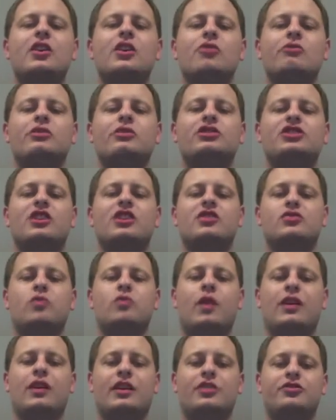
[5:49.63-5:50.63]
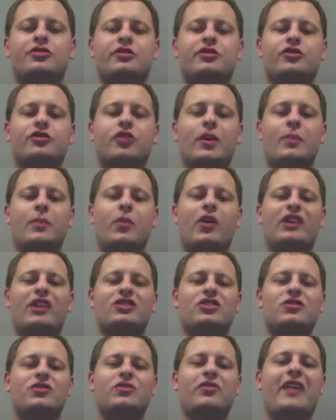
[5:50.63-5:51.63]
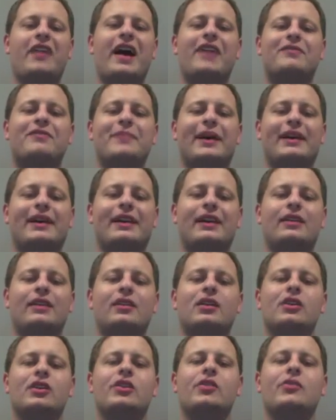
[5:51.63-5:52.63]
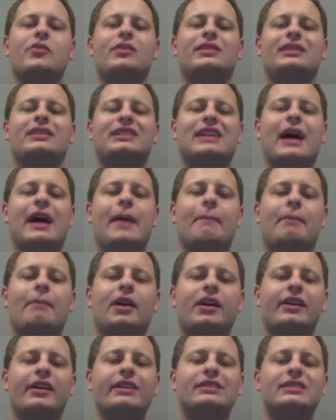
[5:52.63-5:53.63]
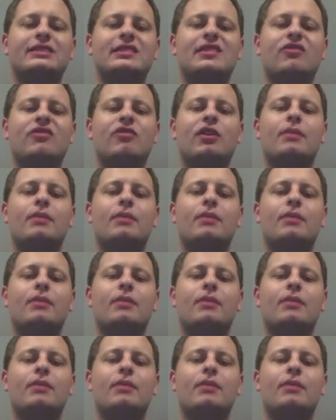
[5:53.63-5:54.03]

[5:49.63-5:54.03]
with just 103.25 million, with the top markets of the film